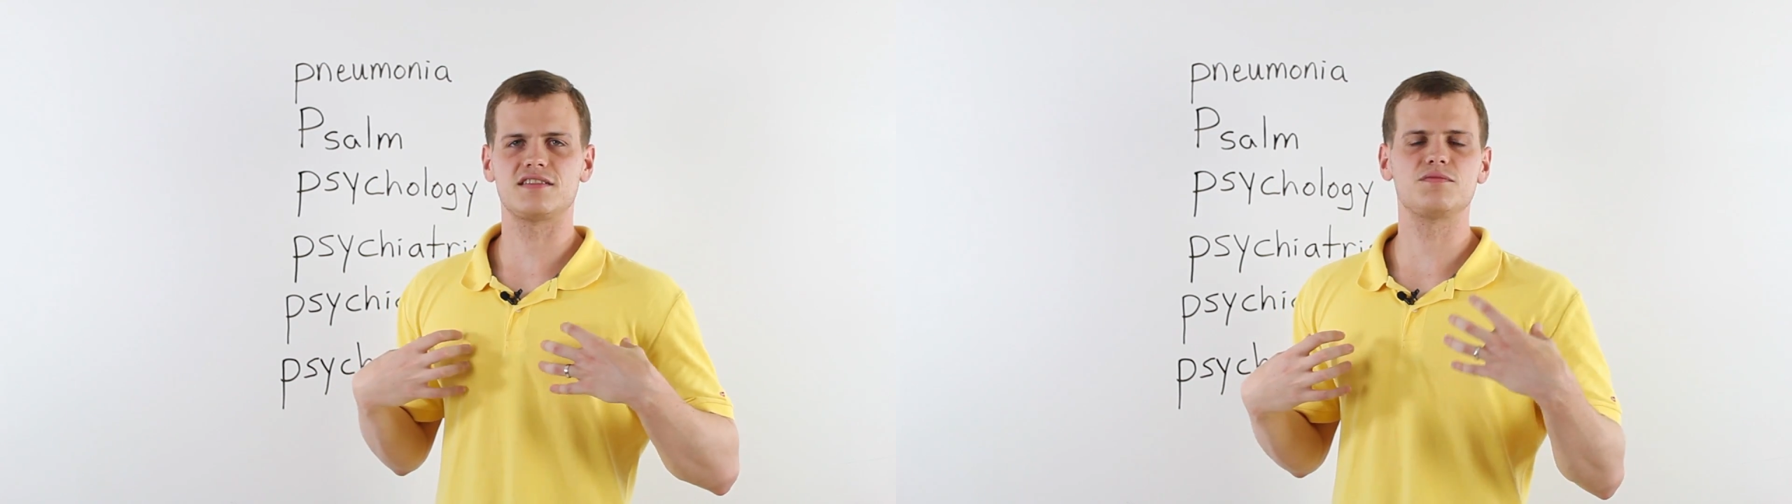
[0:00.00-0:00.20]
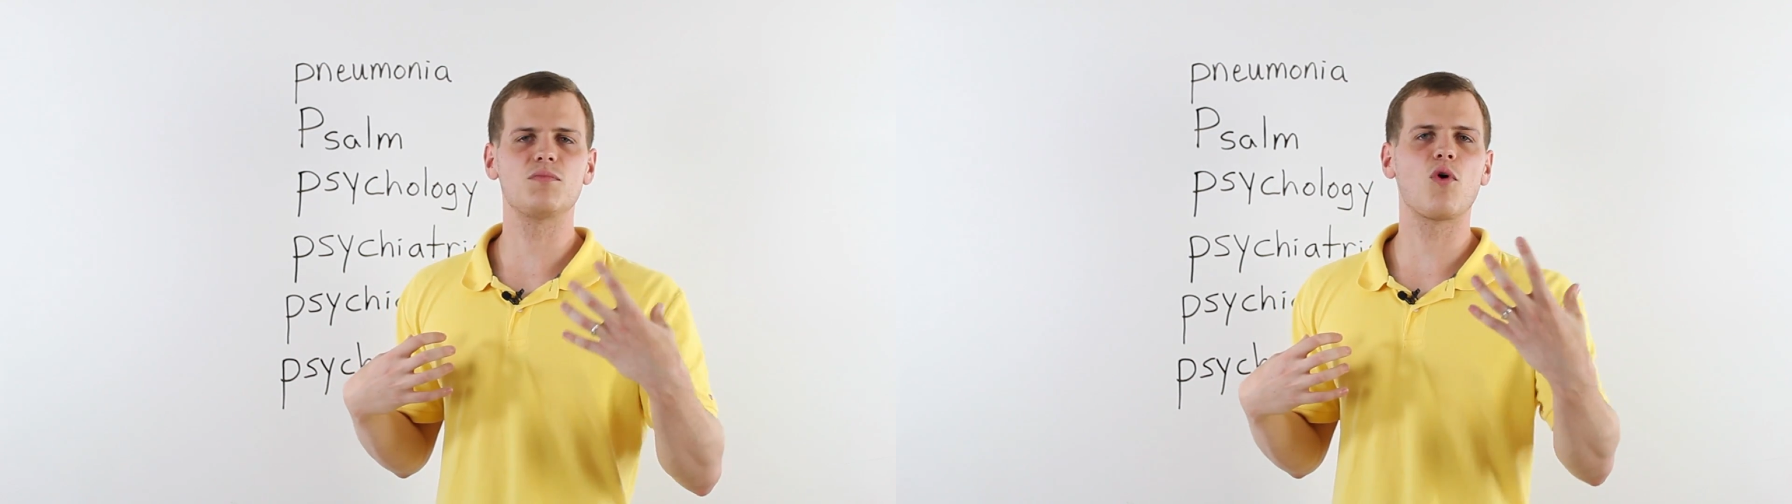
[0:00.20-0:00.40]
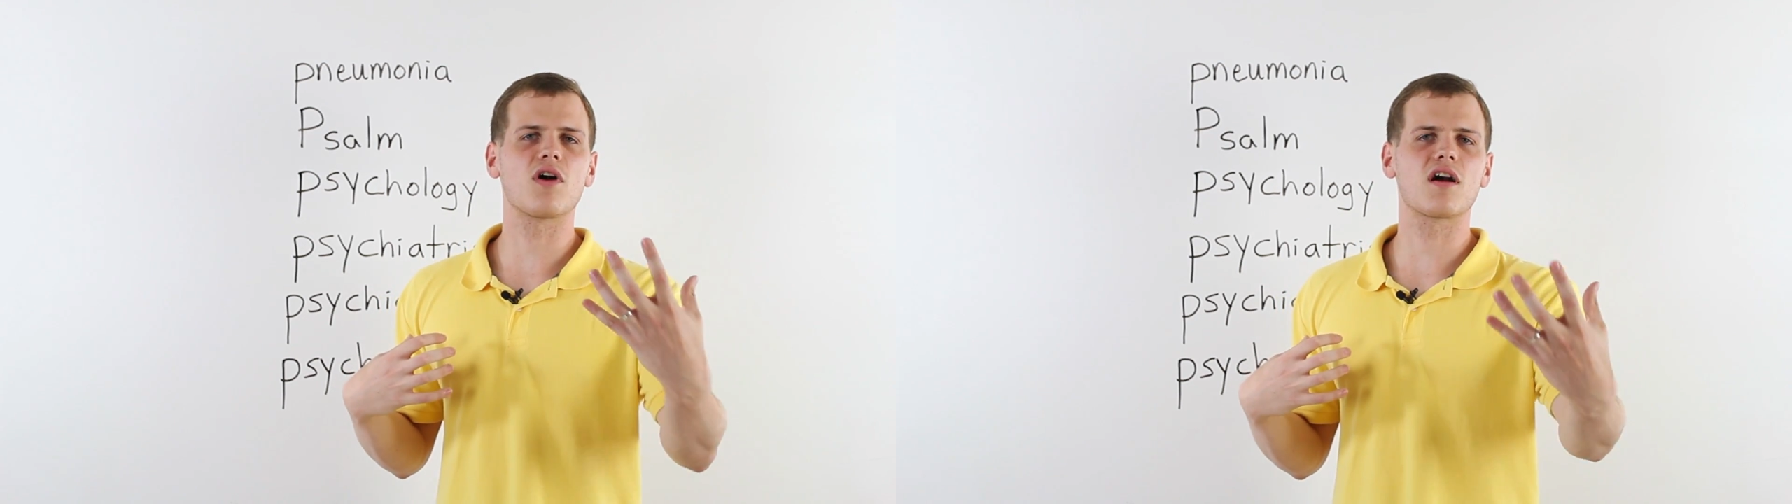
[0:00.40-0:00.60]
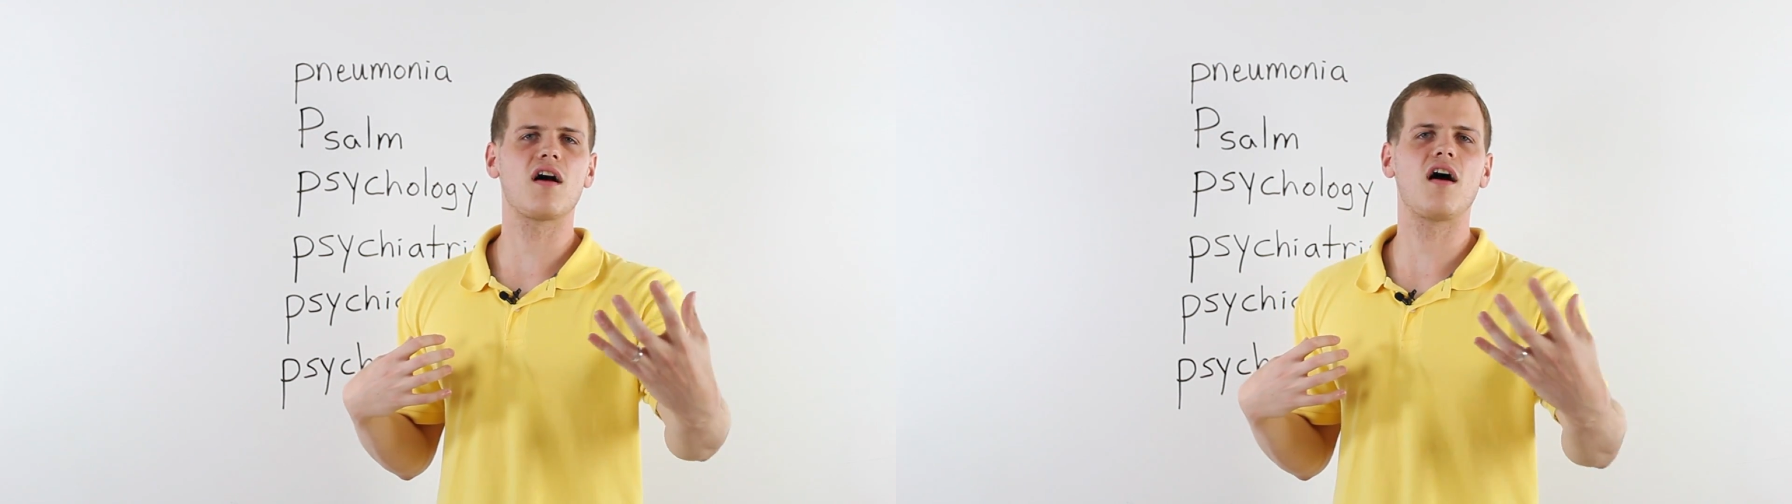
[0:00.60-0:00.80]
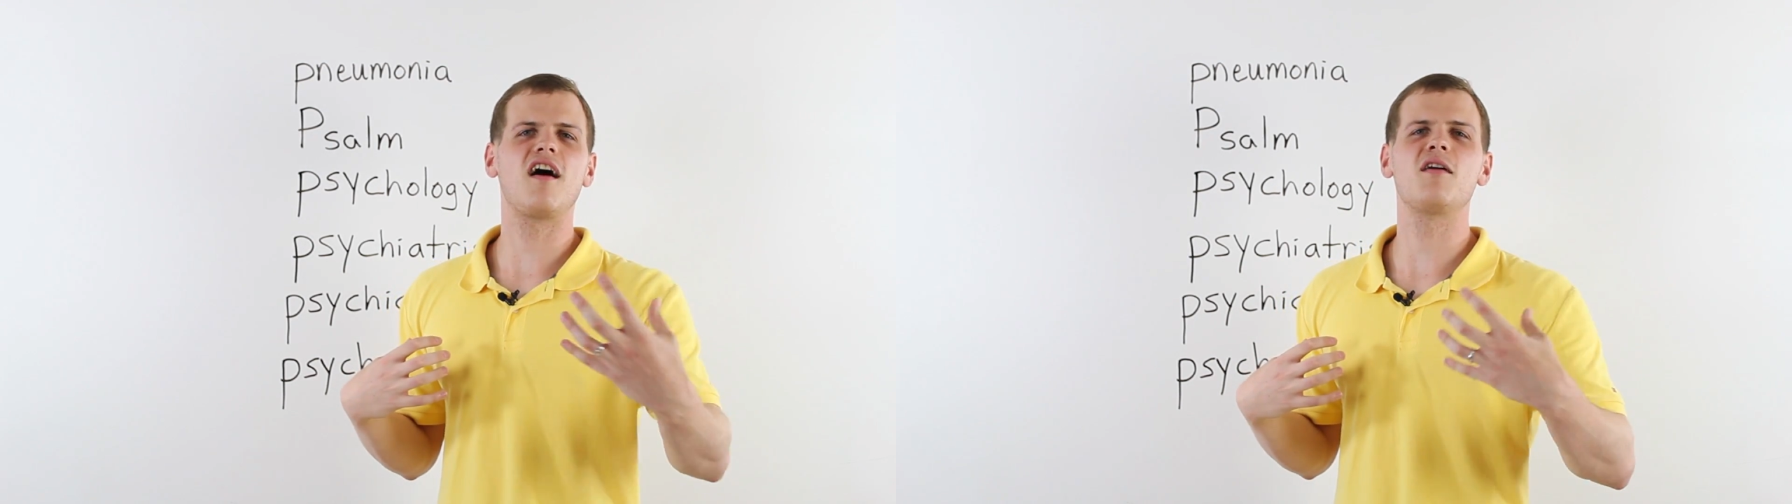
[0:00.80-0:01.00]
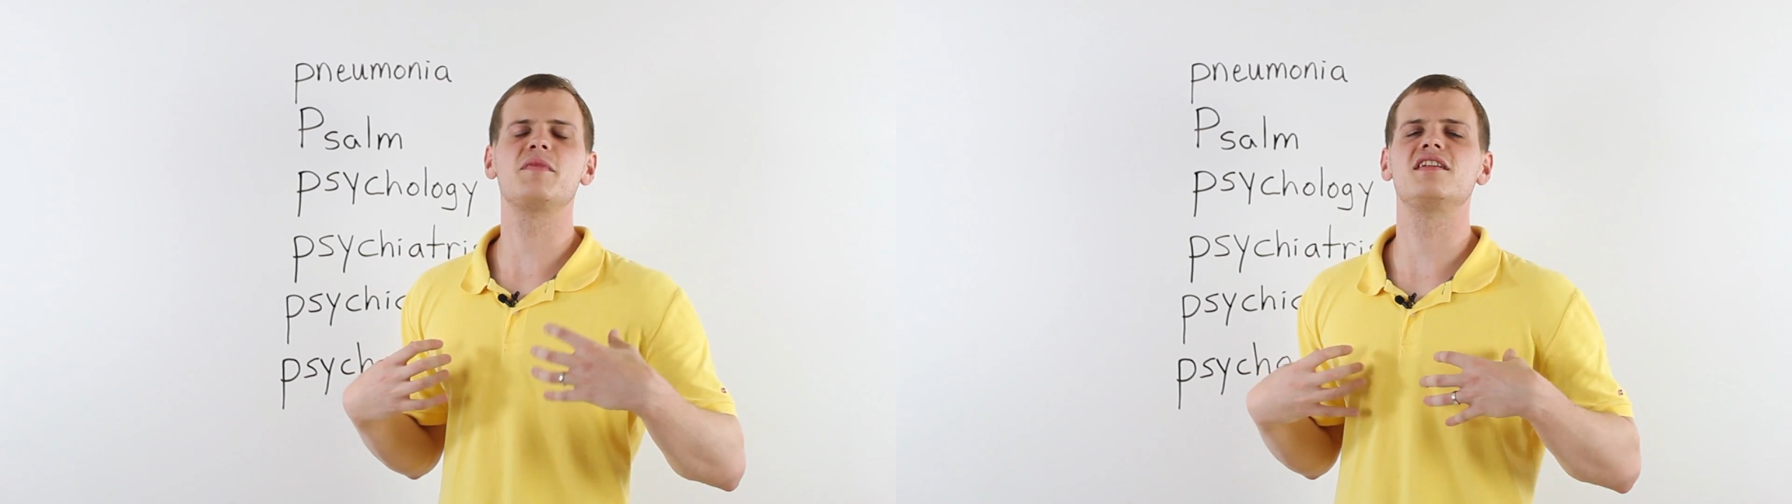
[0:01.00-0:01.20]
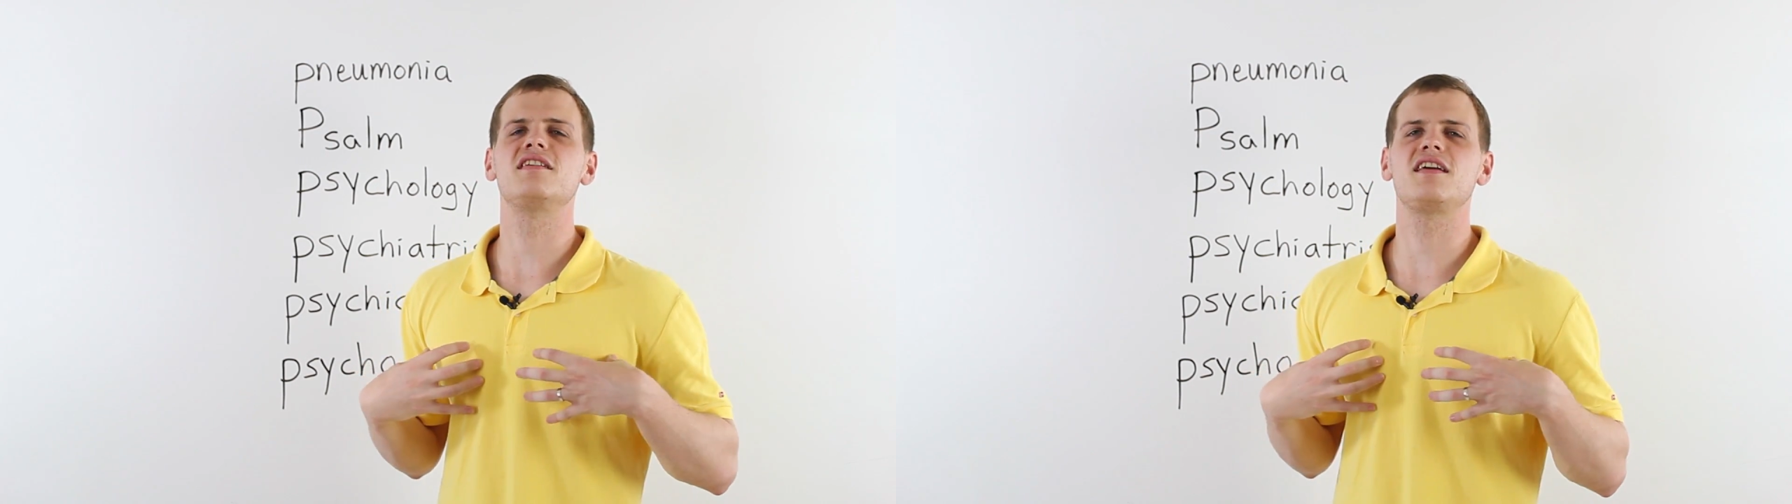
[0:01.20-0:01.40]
It's more common